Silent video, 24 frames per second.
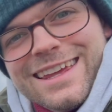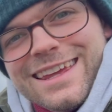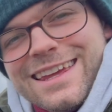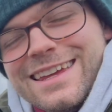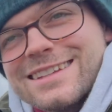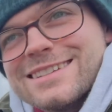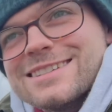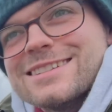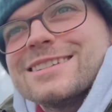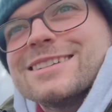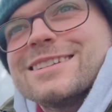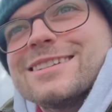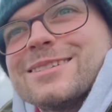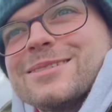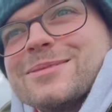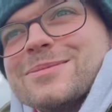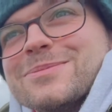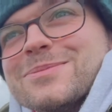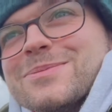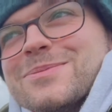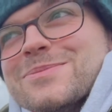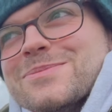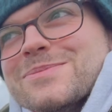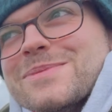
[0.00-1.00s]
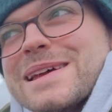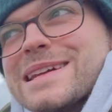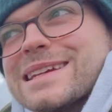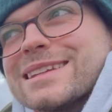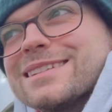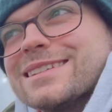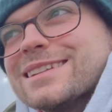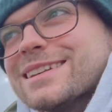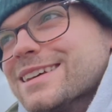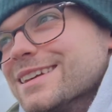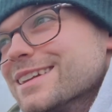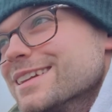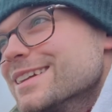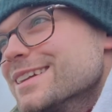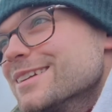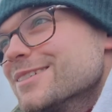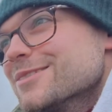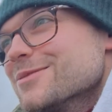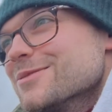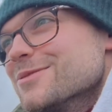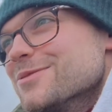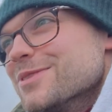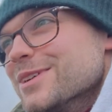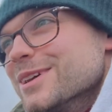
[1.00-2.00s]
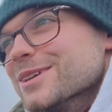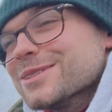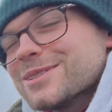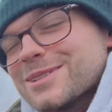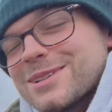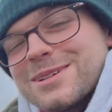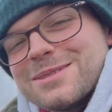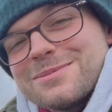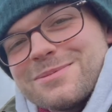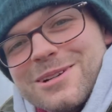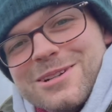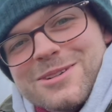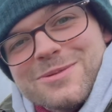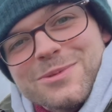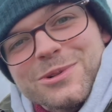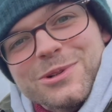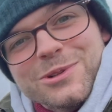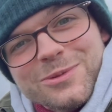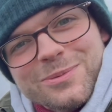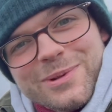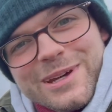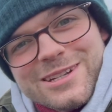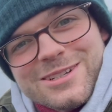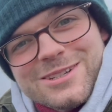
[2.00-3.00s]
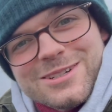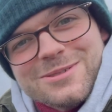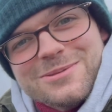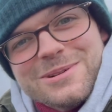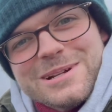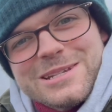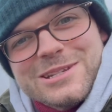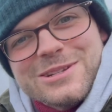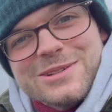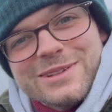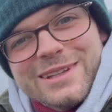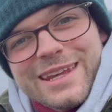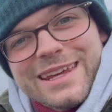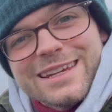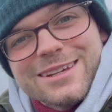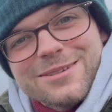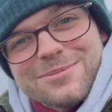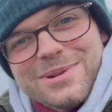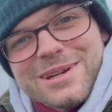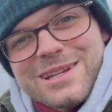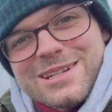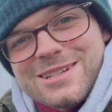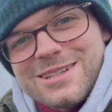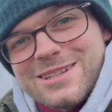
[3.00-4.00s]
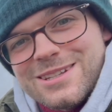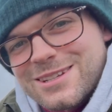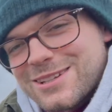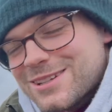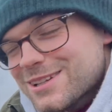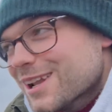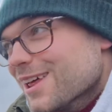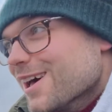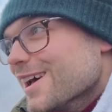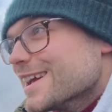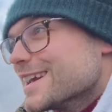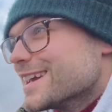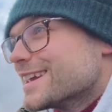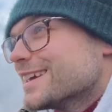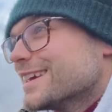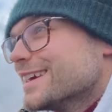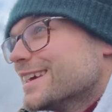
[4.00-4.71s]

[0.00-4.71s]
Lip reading: It just makes it feel so much more special when you take a picture that you like.